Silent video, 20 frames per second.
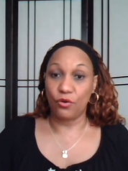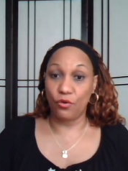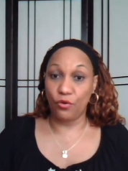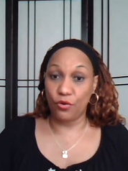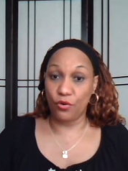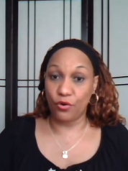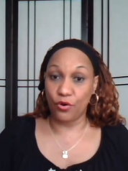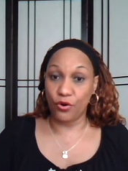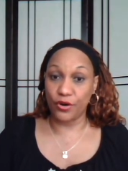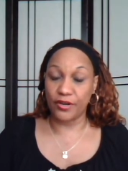
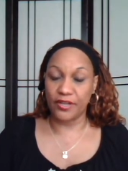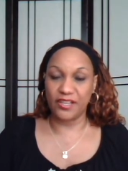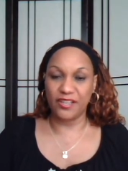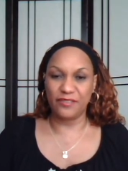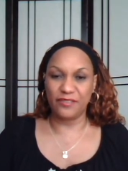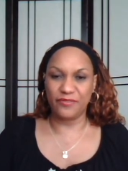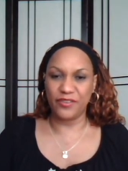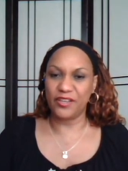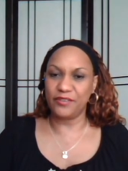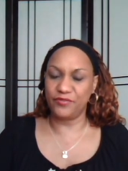or
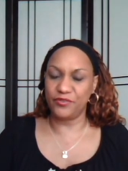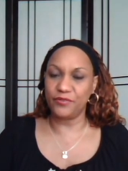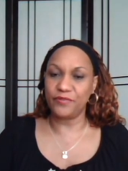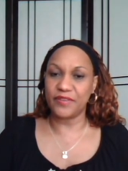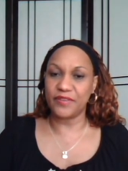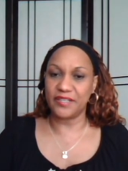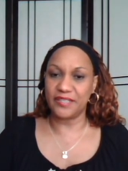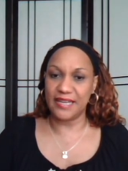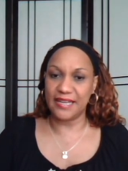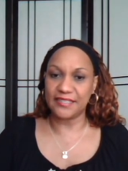if
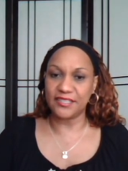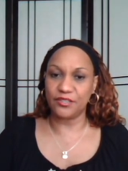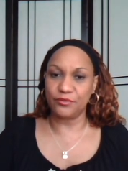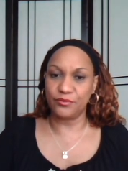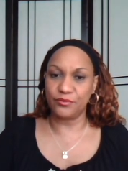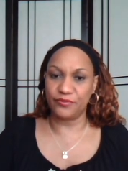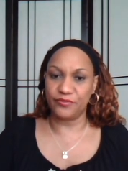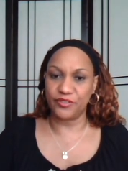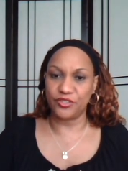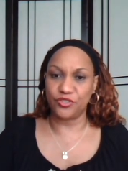you've connected
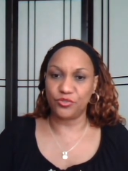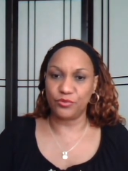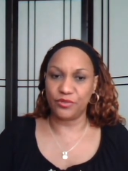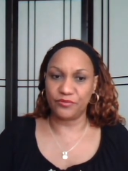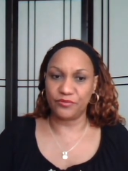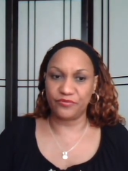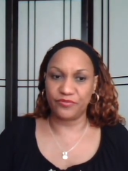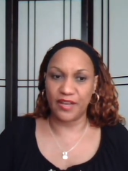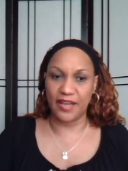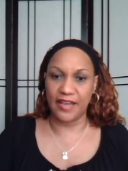with your
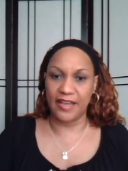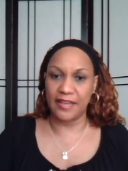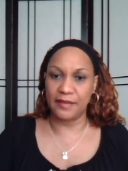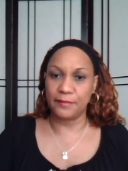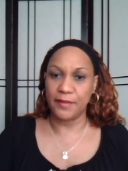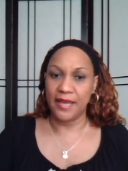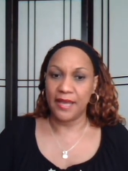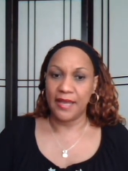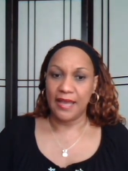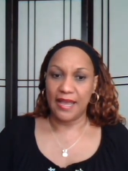twin
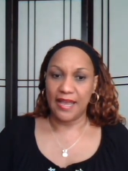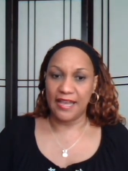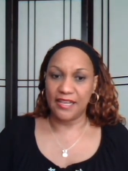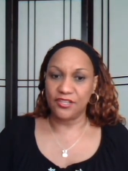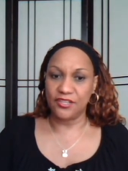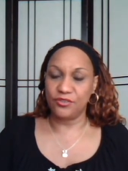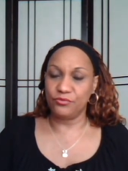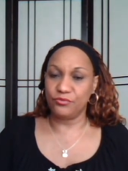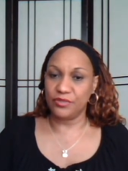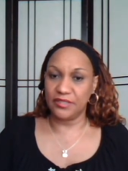flame
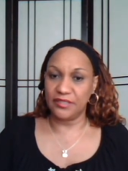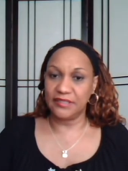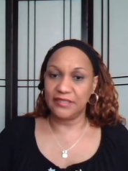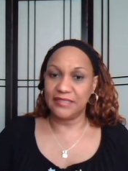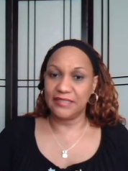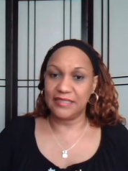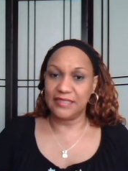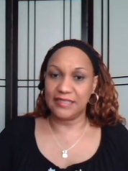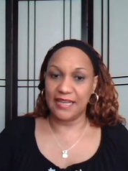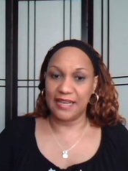and you really
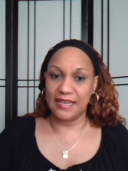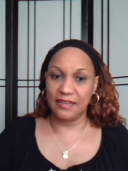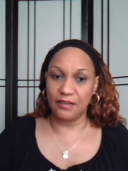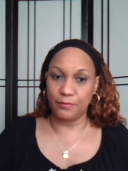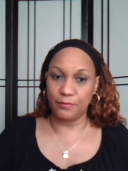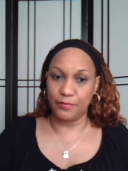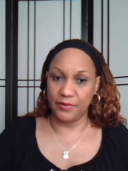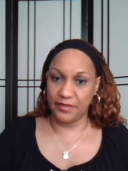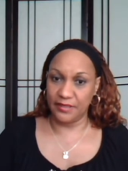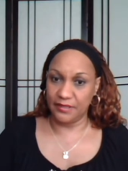need
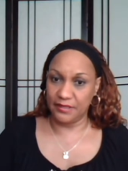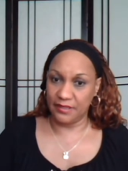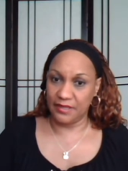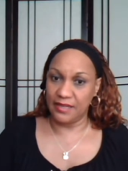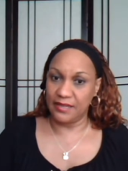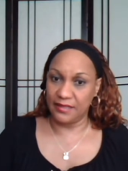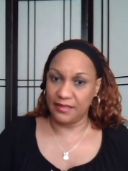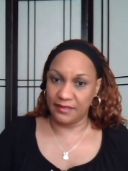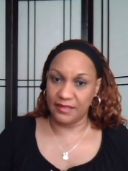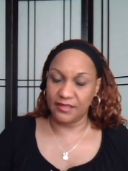help
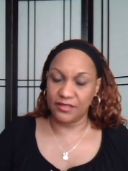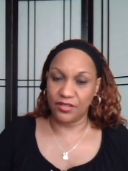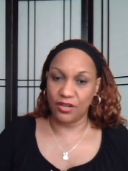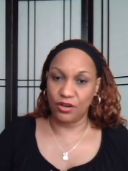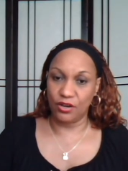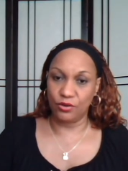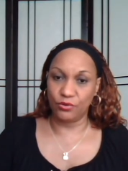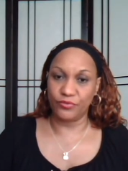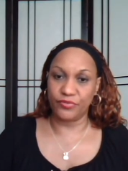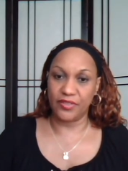in this
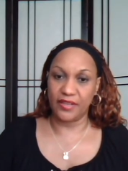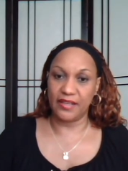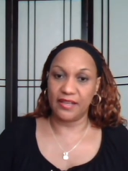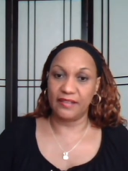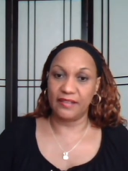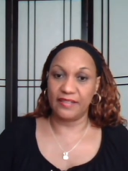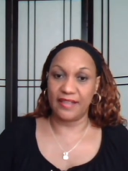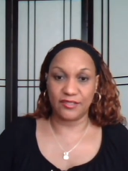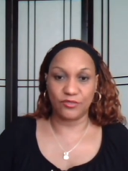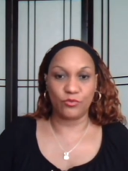whole
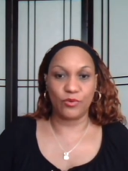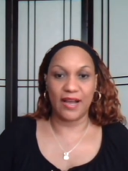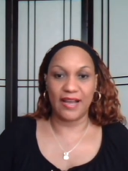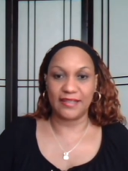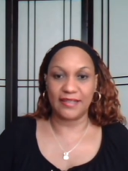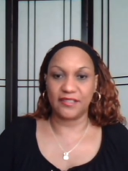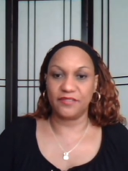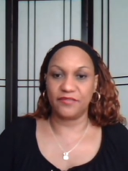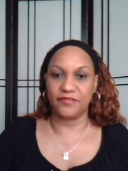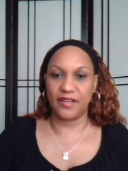thing, that's why
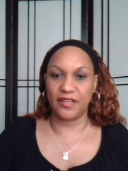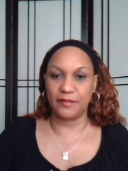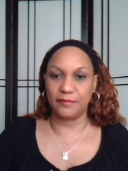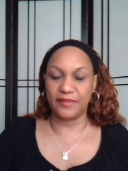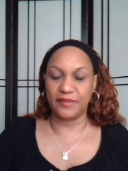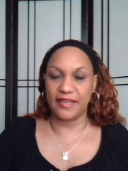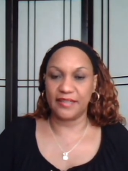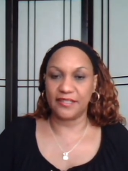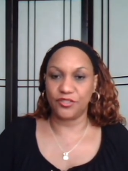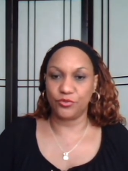I
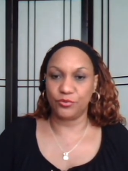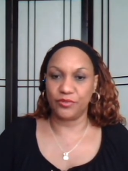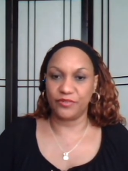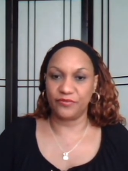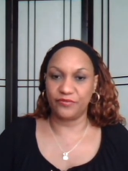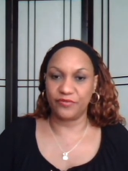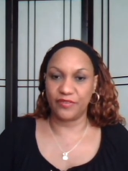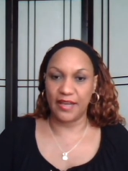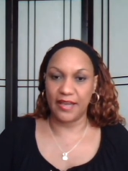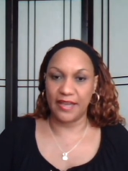developed that twin
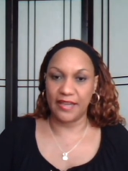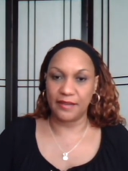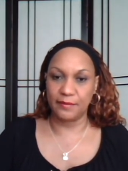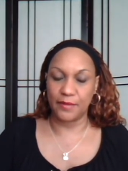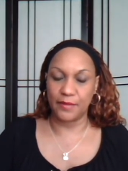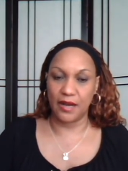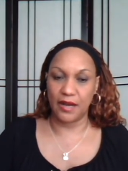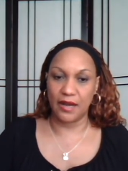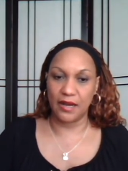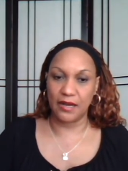flame
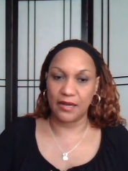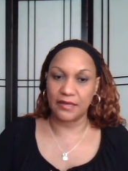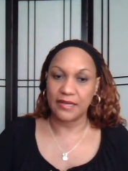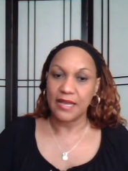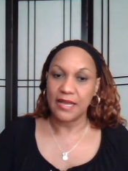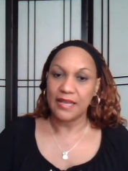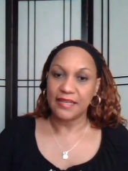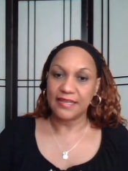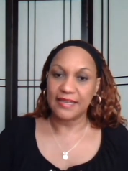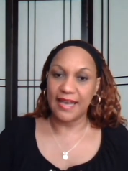
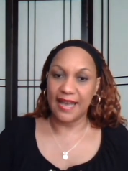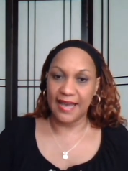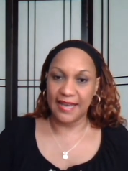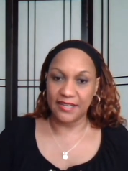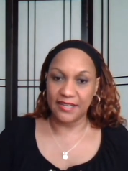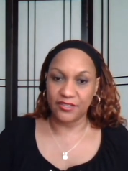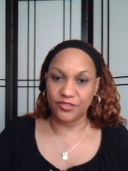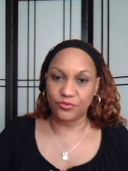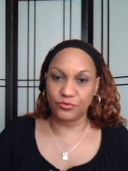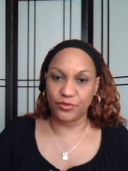
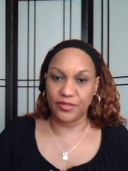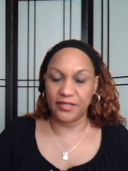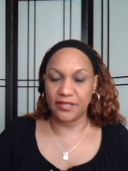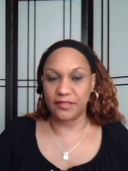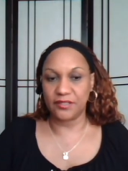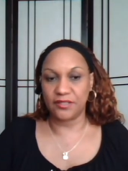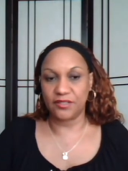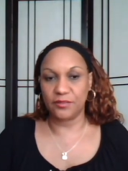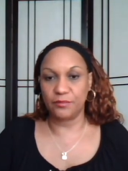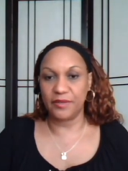guidance
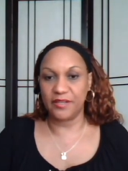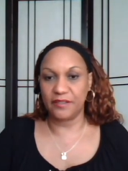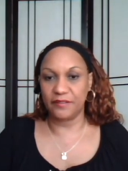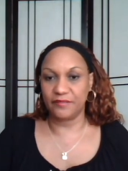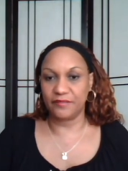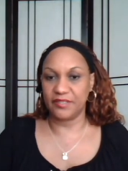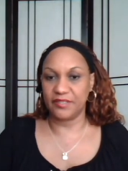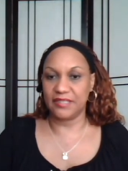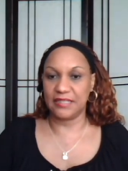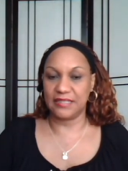reading, to be
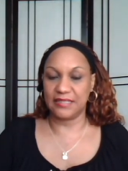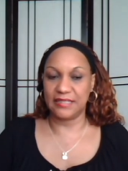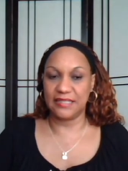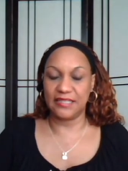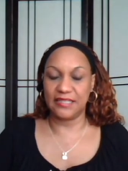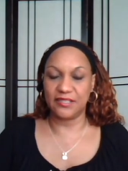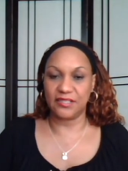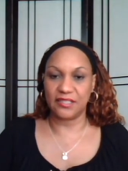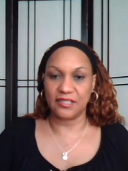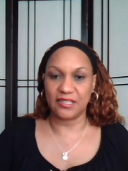of
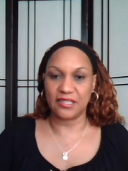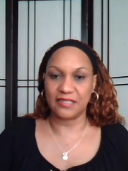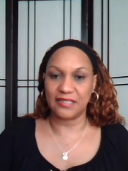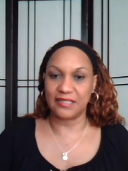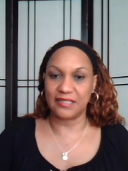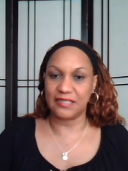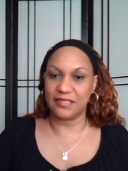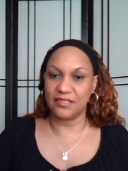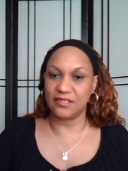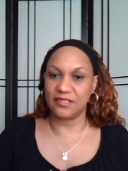assistance, because
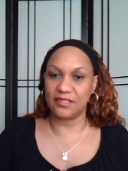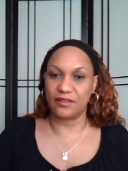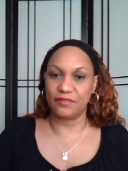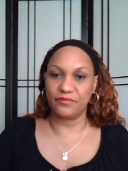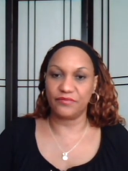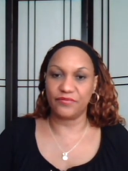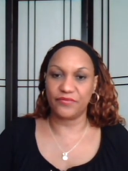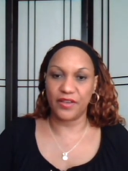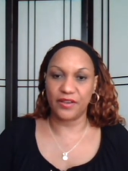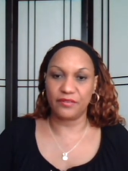this is
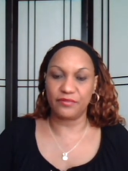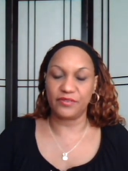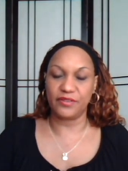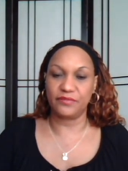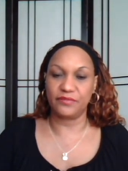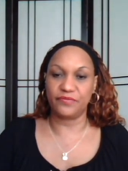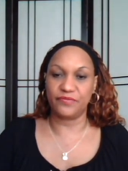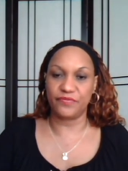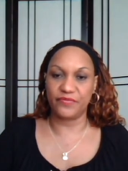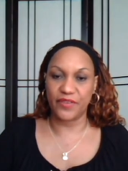a
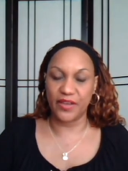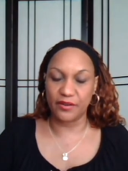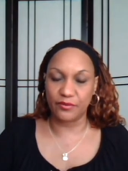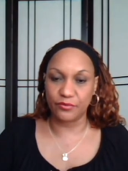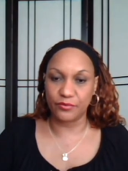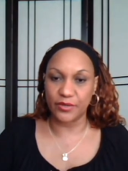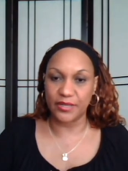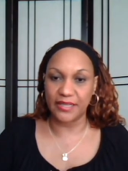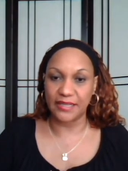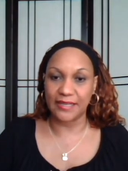very,
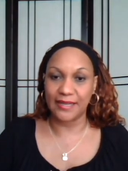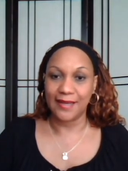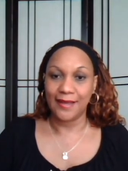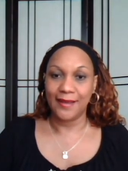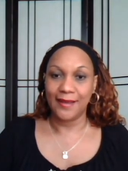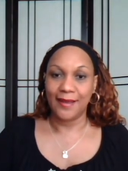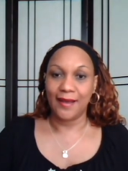very